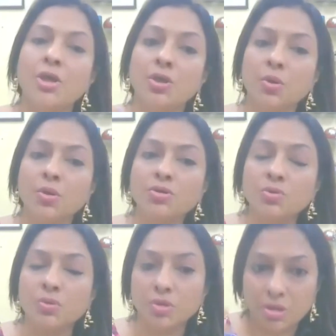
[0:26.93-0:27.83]
you're going
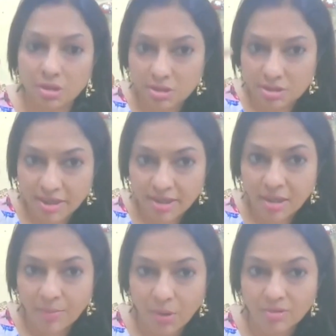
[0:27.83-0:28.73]
to
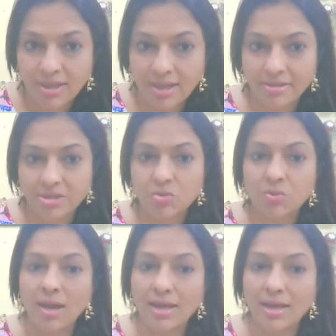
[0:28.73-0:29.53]
think about that issue